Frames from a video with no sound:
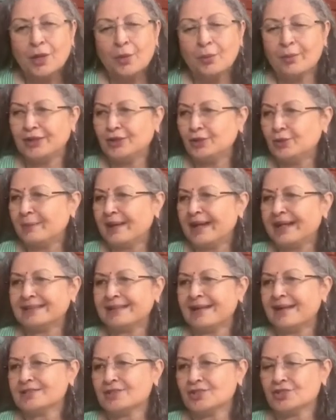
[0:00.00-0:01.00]
when you might
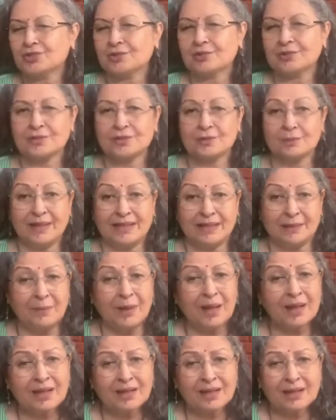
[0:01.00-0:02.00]
ask the children to make a
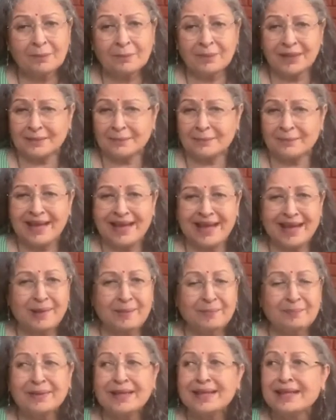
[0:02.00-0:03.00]
model, make a
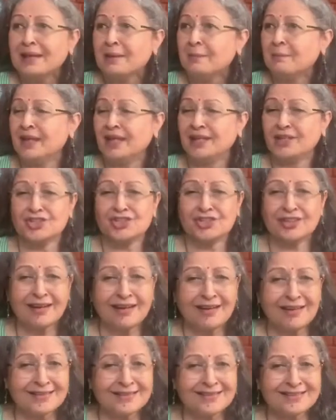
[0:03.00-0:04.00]
map, make a
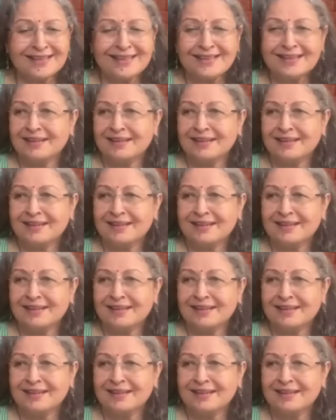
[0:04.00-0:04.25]
chart,